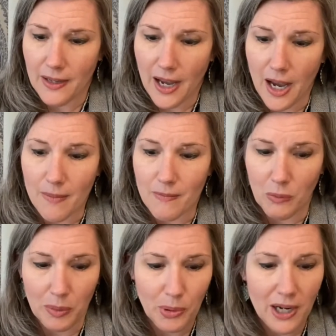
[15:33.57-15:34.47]
and
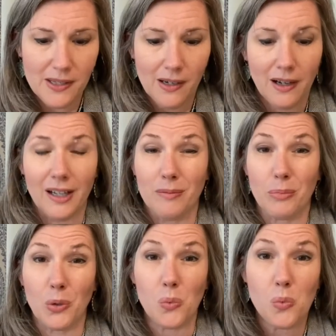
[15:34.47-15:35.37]
we press on,
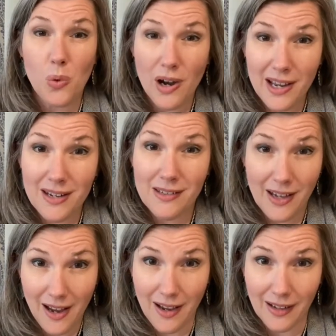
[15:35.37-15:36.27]
but one
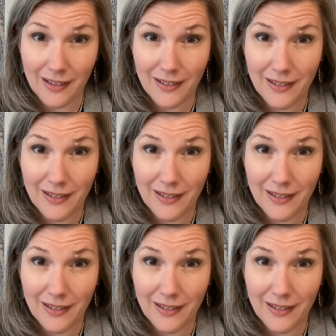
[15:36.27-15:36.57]
day